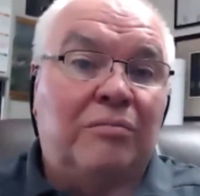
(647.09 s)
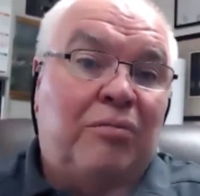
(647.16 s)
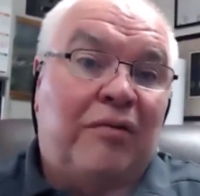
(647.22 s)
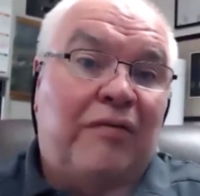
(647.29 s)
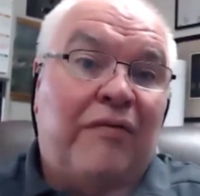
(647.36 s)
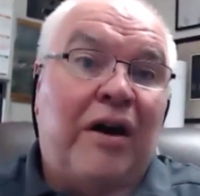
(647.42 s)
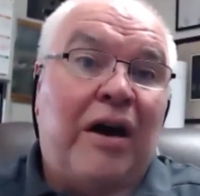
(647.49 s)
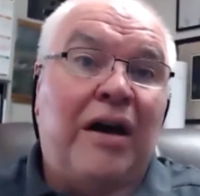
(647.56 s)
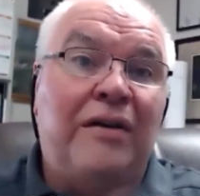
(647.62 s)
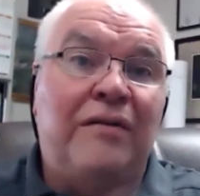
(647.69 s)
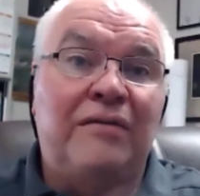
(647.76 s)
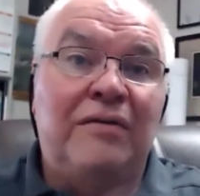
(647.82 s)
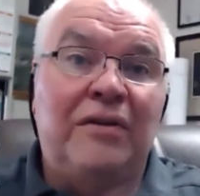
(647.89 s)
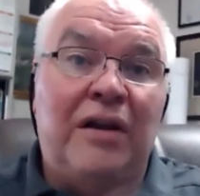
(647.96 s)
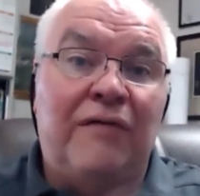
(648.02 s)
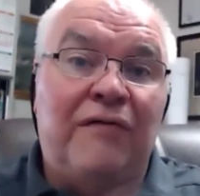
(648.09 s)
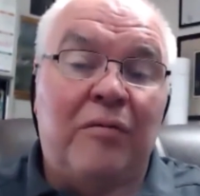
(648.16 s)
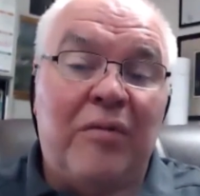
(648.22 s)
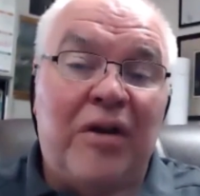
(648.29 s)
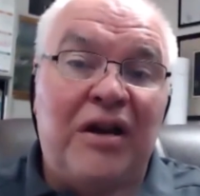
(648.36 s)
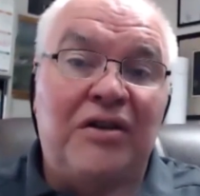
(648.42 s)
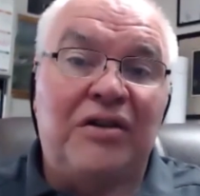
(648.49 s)
provide
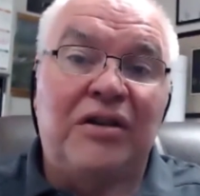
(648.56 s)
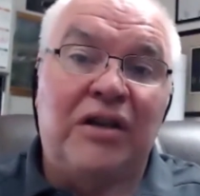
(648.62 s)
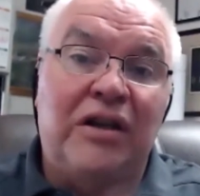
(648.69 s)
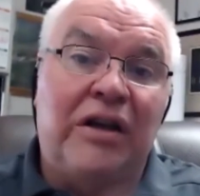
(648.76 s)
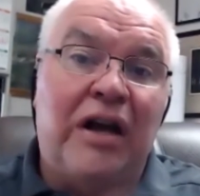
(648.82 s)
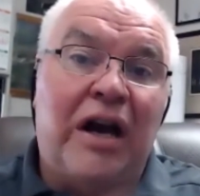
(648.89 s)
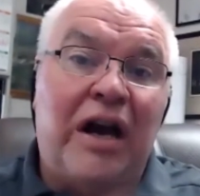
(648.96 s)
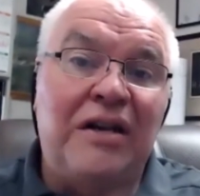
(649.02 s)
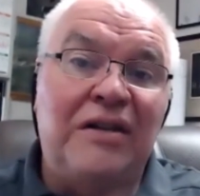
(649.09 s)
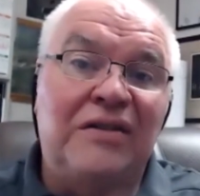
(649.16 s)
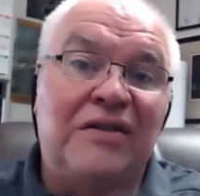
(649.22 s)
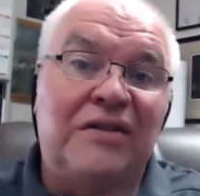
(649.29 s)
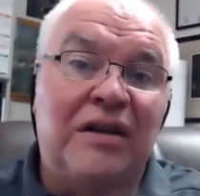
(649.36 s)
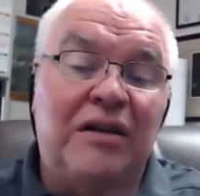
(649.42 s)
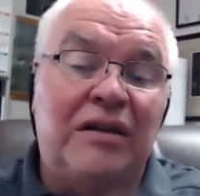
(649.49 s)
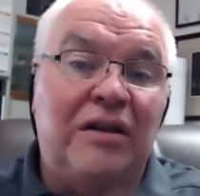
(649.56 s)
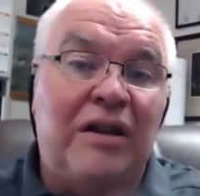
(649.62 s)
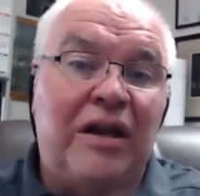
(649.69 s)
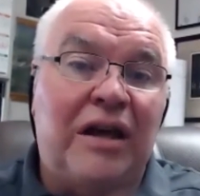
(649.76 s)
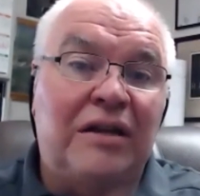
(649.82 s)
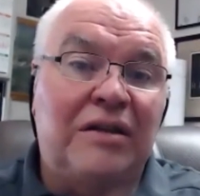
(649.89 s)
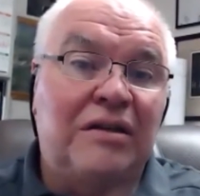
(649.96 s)
information and guidance
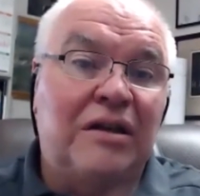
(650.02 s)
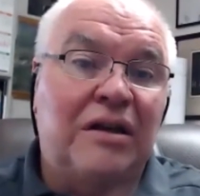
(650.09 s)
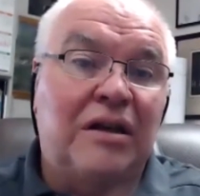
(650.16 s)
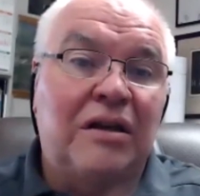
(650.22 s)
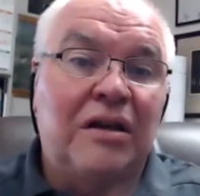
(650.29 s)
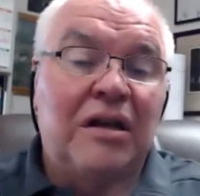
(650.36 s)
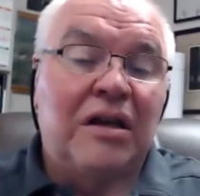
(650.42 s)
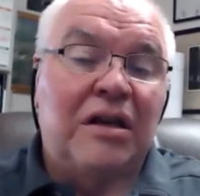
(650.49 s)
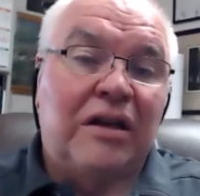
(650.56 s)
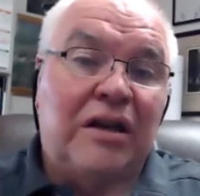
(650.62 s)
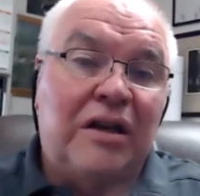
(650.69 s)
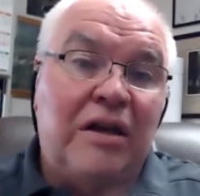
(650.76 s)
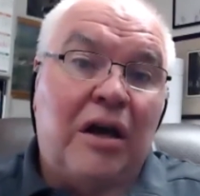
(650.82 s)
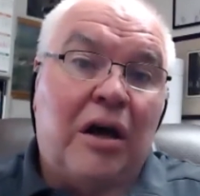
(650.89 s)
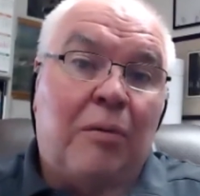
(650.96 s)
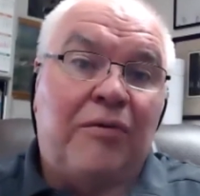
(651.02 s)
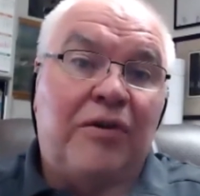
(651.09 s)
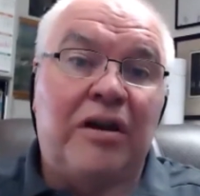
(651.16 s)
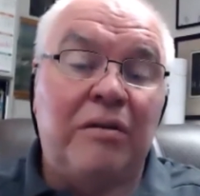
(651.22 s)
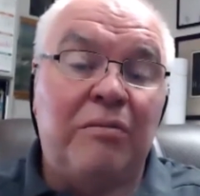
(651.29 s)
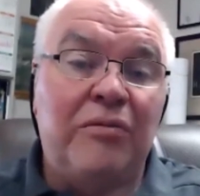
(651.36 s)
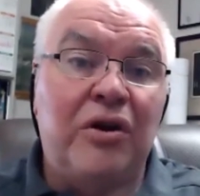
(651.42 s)
that can help the
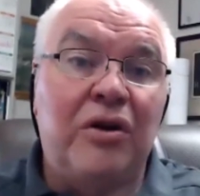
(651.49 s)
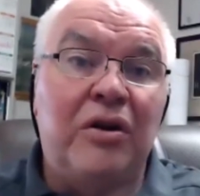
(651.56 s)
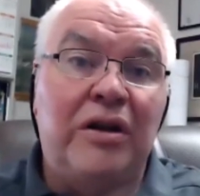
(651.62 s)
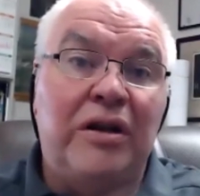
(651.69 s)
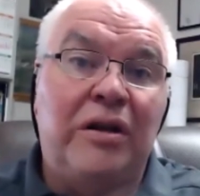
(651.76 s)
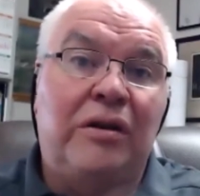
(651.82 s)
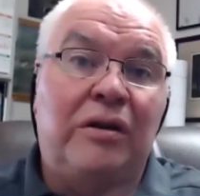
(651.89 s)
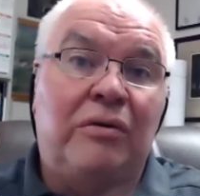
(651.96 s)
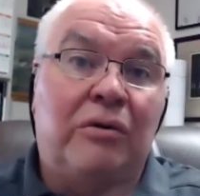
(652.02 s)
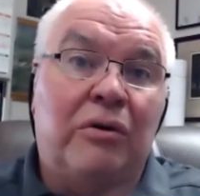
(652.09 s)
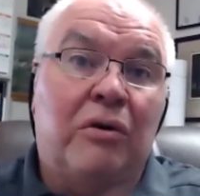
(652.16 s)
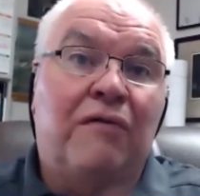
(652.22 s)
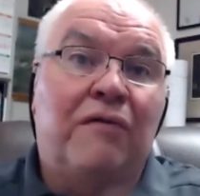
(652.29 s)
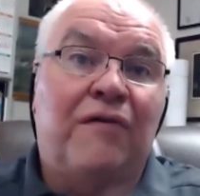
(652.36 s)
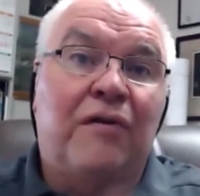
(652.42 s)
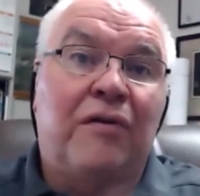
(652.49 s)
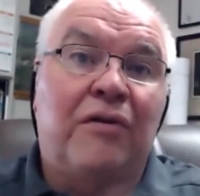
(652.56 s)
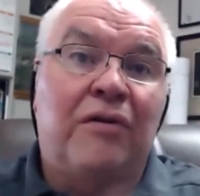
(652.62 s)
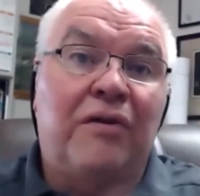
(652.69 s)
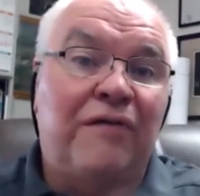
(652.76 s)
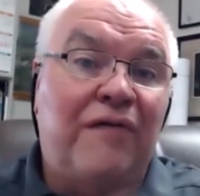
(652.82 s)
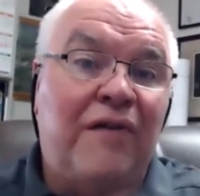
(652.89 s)
community grow
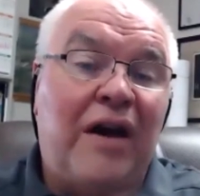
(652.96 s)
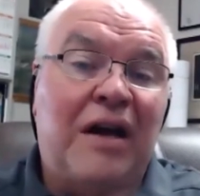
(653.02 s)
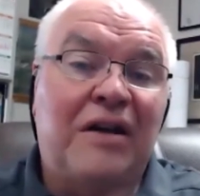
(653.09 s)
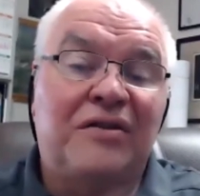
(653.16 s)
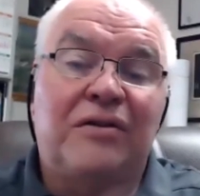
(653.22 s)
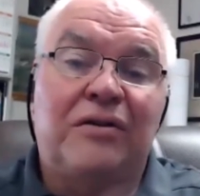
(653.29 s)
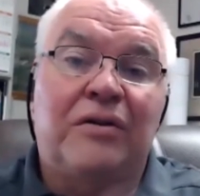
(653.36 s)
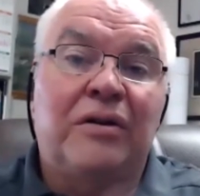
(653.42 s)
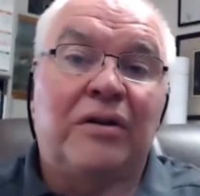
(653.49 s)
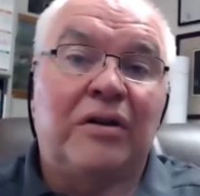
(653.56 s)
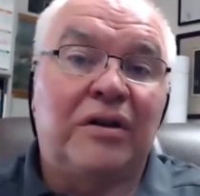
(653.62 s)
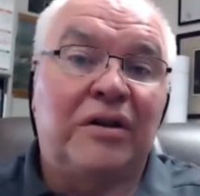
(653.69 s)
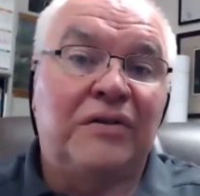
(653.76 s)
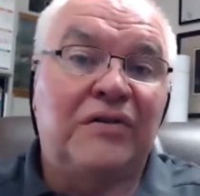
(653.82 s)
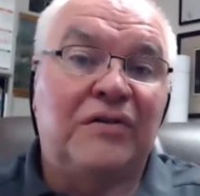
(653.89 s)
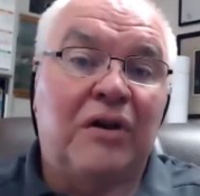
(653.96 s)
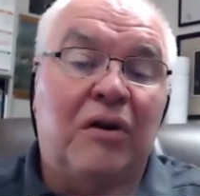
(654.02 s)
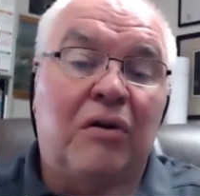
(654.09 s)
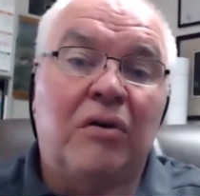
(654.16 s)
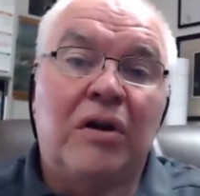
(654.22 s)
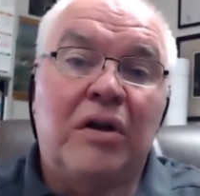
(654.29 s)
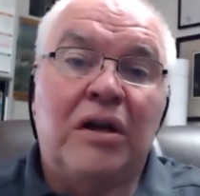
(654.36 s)
further and faster. And
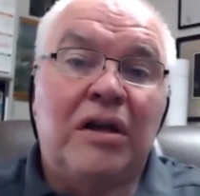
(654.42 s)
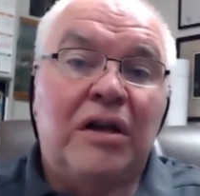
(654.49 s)
so